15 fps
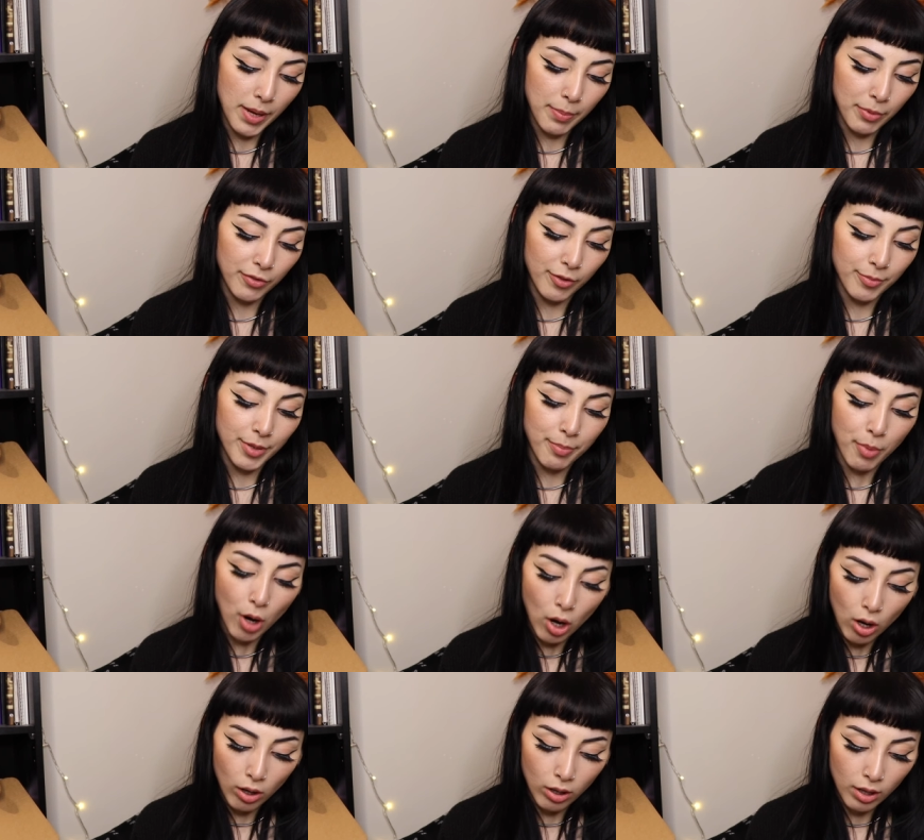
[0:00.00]
paper from
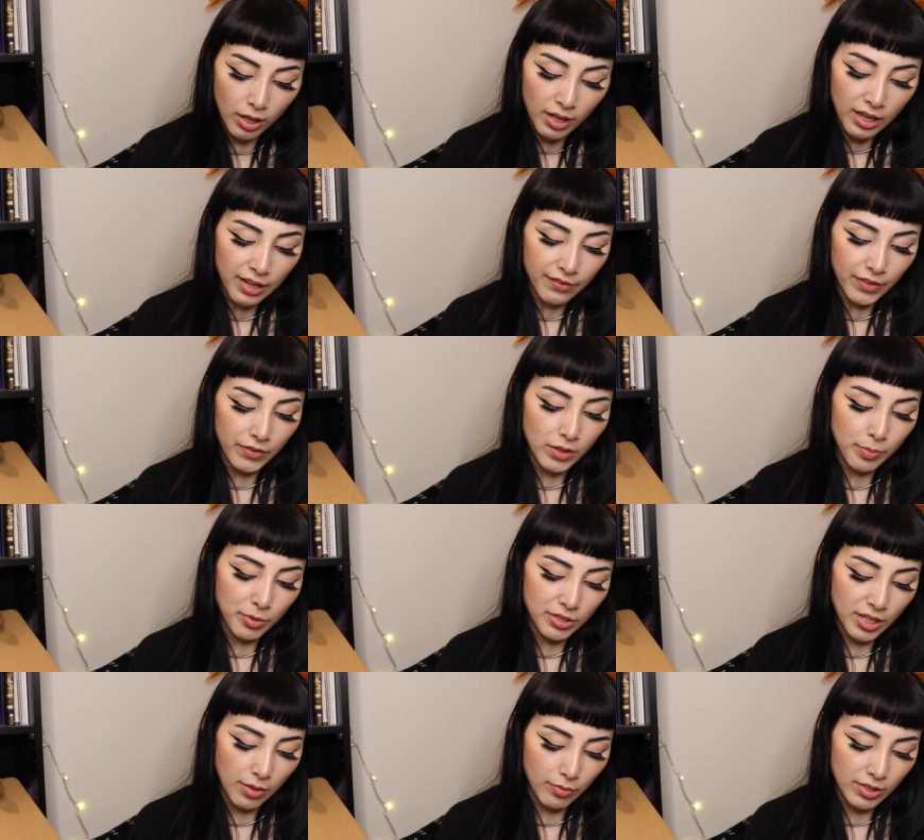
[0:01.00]
Nepal, 50%
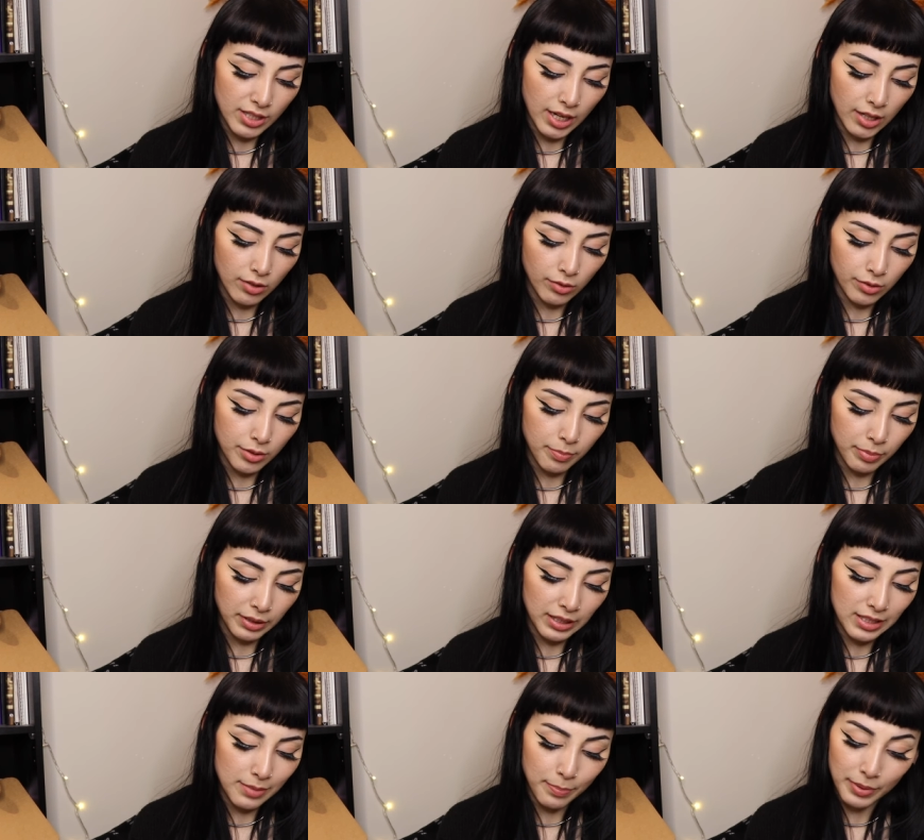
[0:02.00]
recycled.
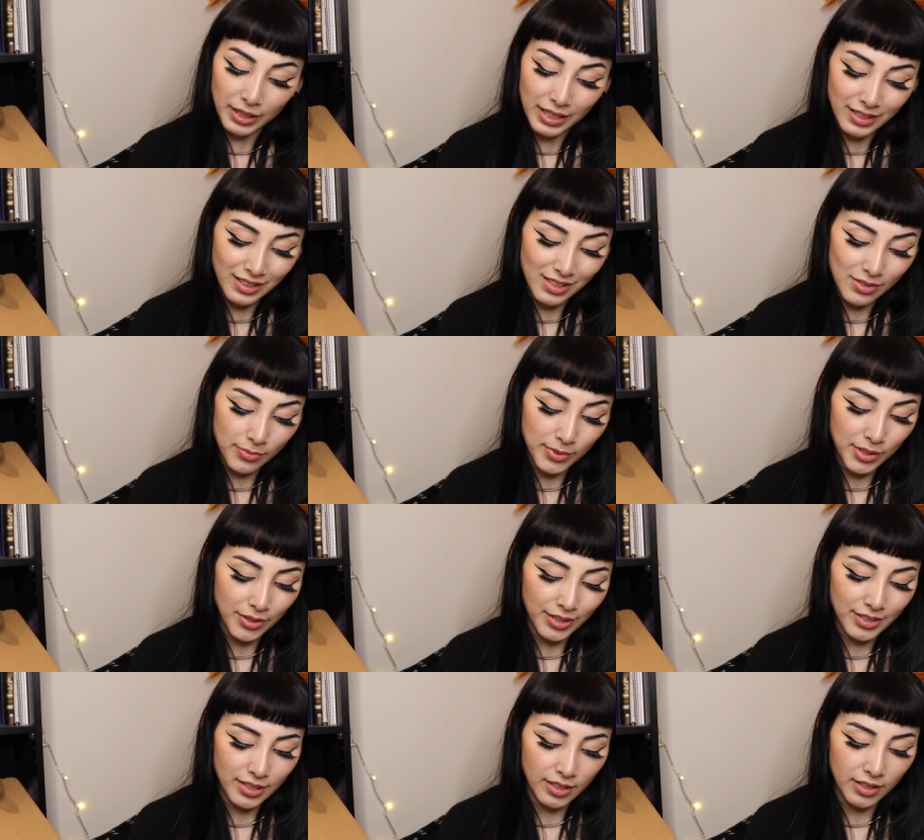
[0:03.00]
Please plant this when you
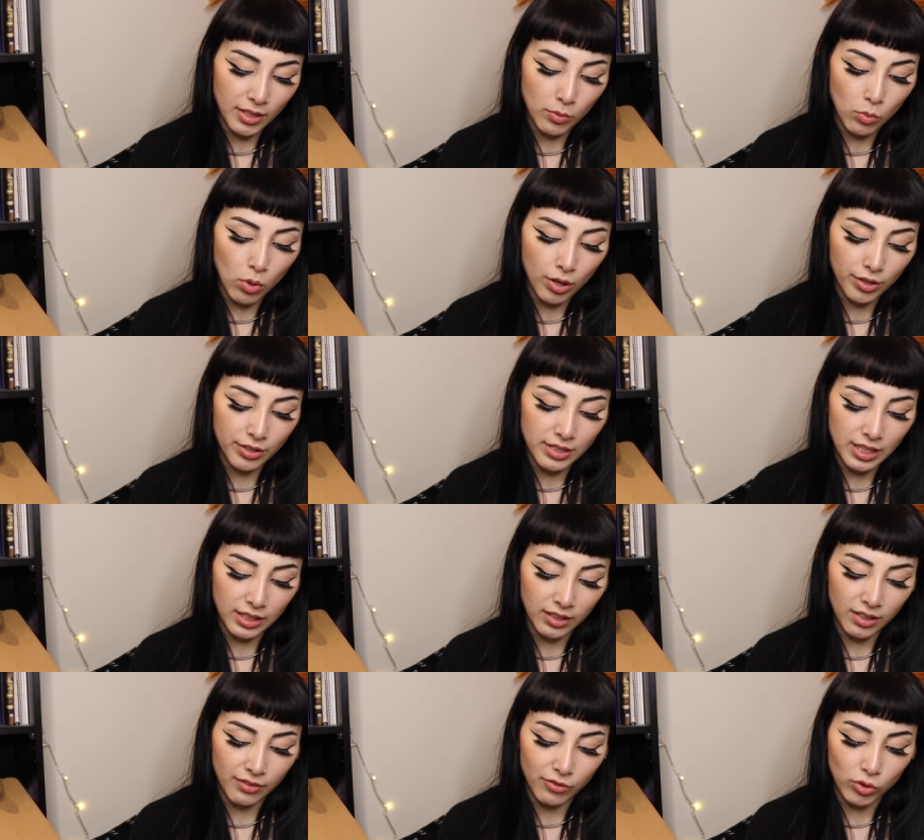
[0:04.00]
are done and water
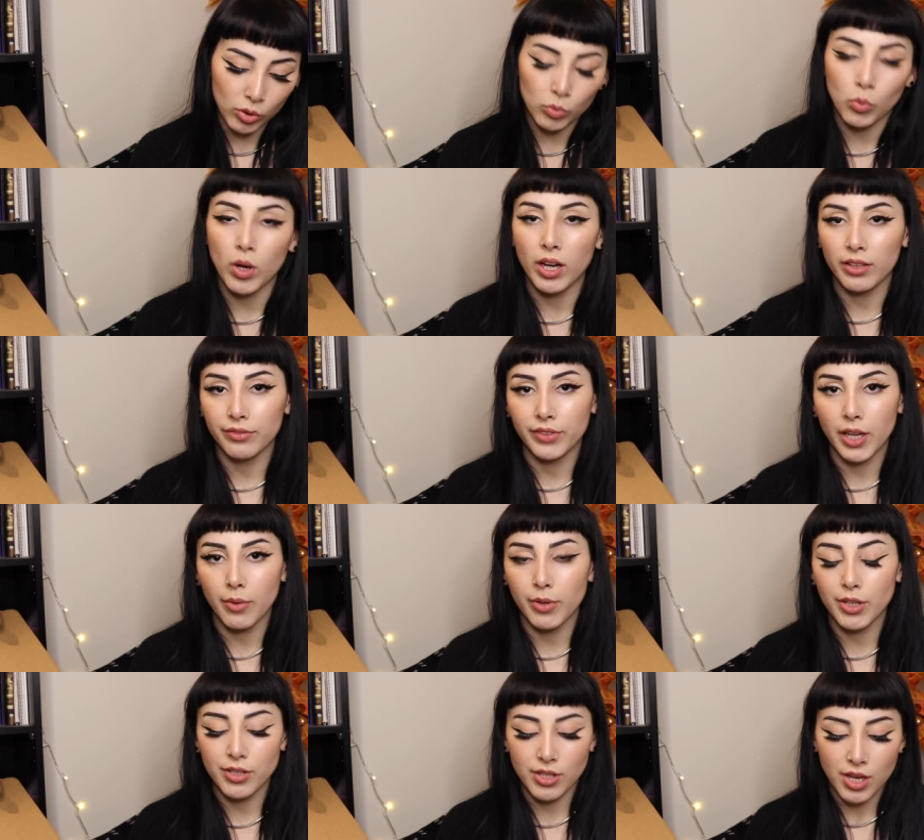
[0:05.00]
daily for
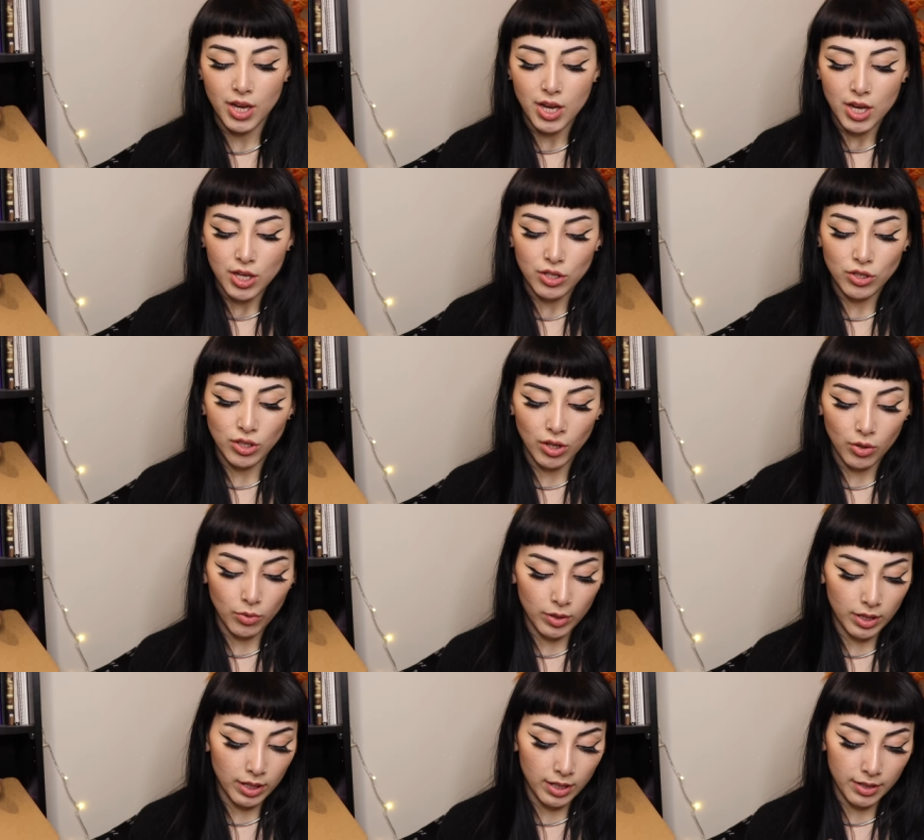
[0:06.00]
wildflowers.
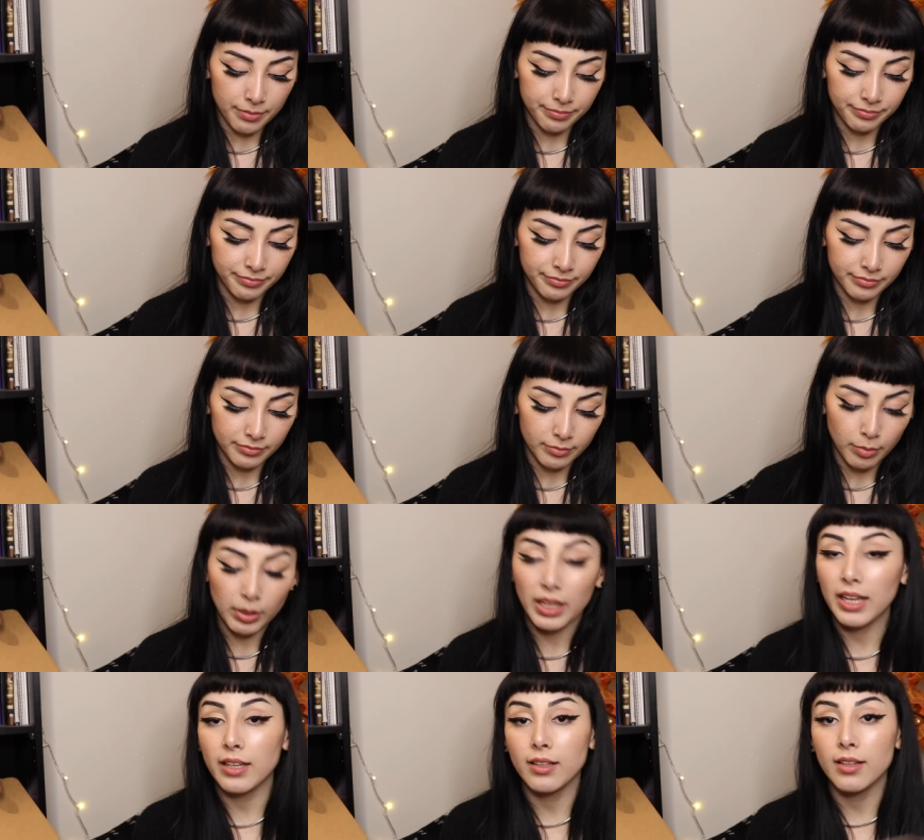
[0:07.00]
So um,
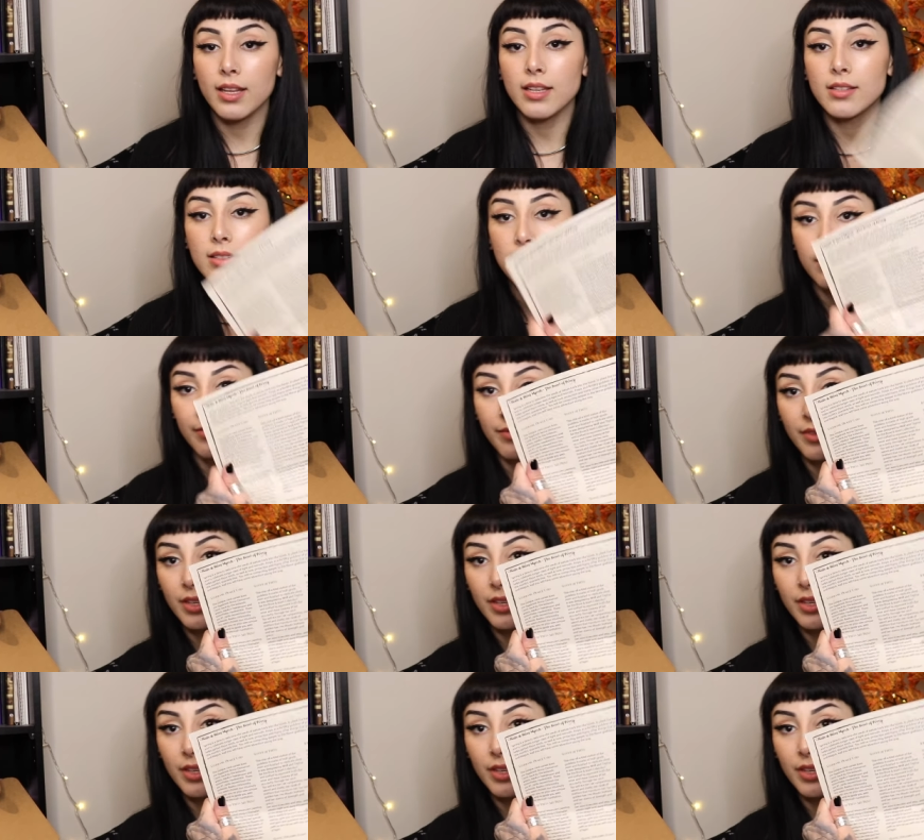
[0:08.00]
plant this